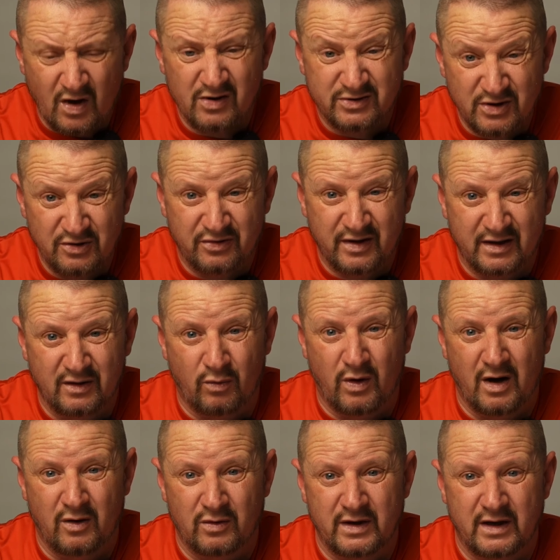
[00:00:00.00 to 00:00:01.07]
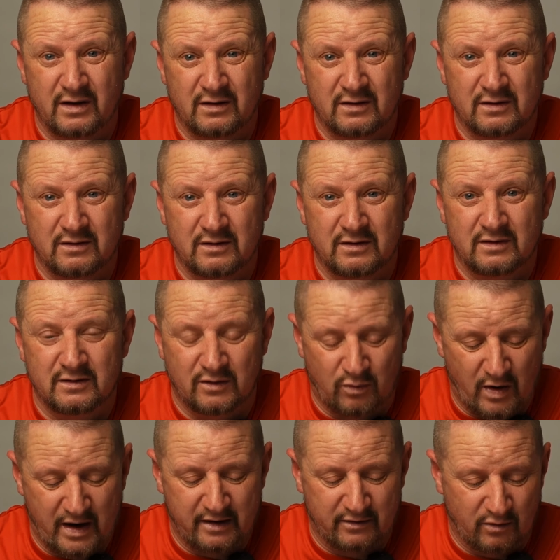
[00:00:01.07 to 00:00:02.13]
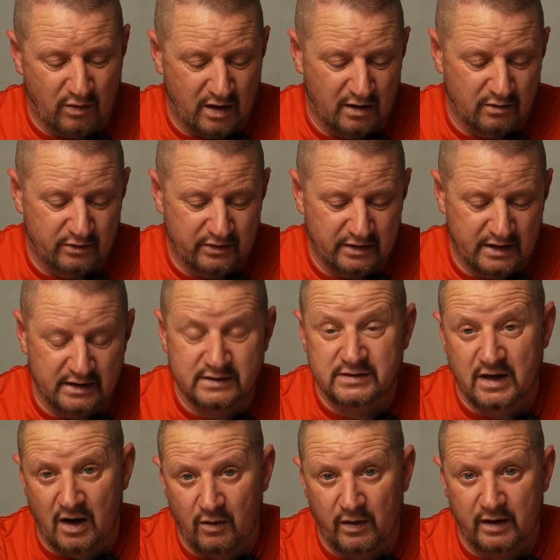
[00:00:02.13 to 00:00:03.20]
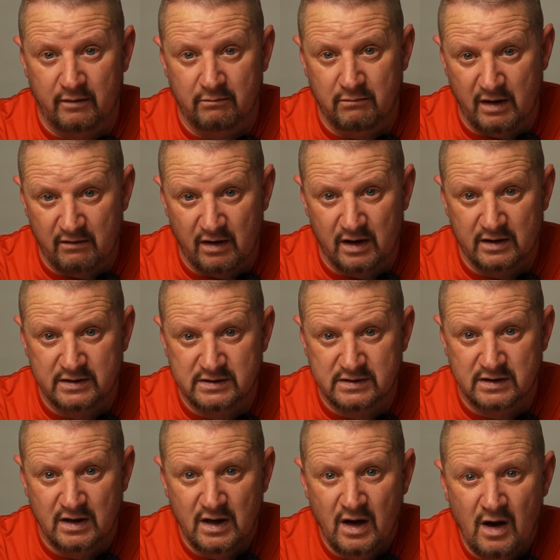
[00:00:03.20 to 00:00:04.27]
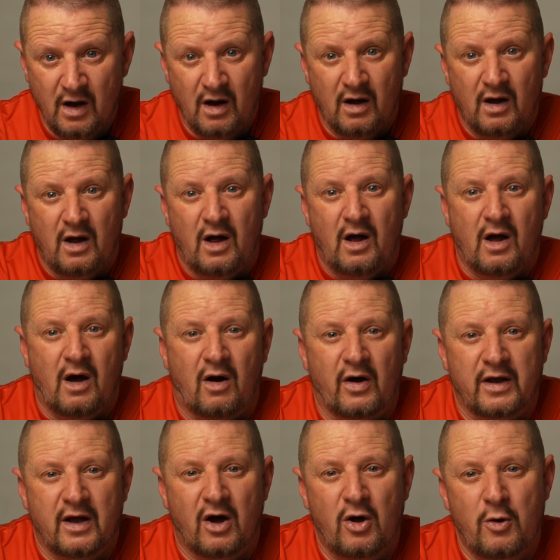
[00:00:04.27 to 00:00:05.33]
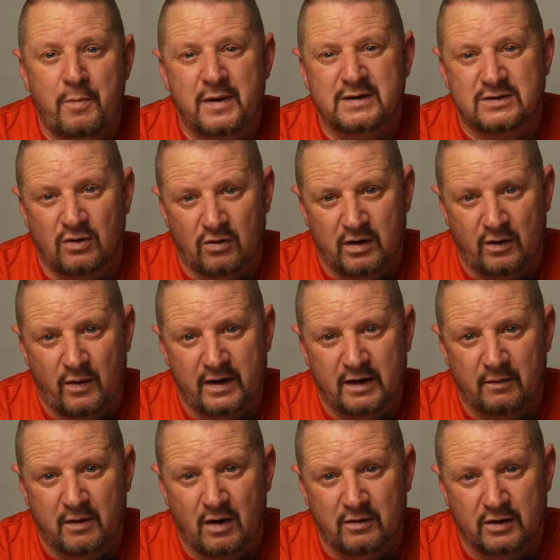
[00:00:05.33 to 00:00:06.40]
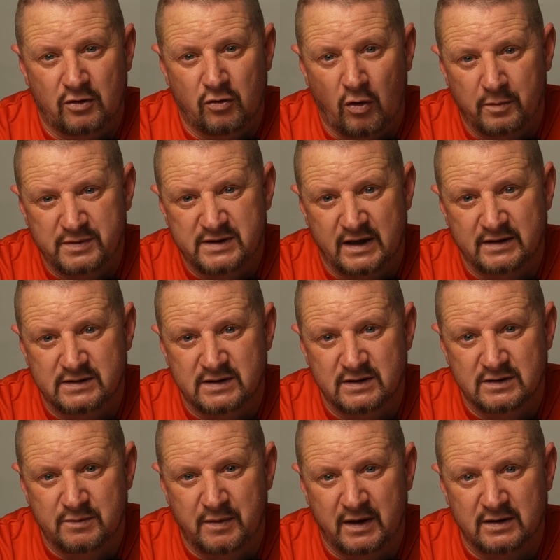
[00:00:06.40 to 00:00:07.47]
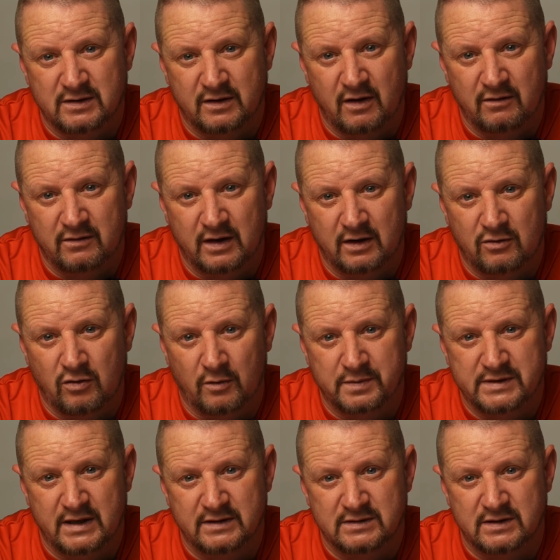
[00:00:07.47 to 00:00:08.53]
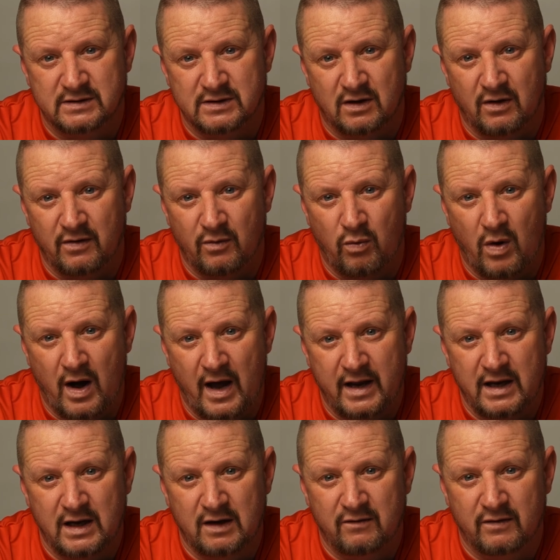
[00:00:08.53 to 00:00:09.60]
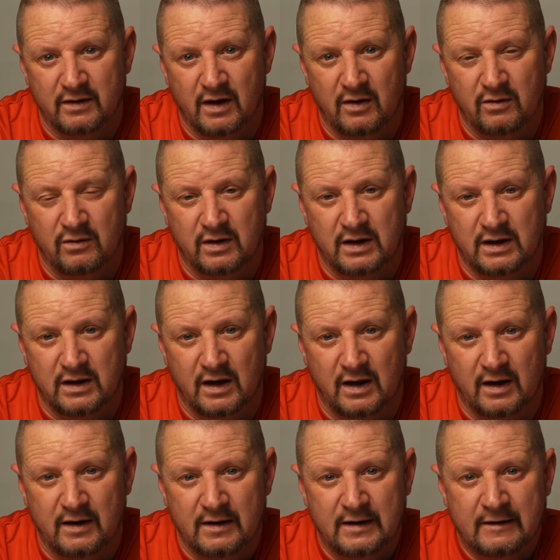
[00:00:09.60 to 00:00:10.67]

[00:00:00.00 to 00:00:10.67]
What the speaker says: do think the way of the world is going mirrorless. I hope it's not going to end up going to crop sensors, because I don't think crop sensors are the way, even though the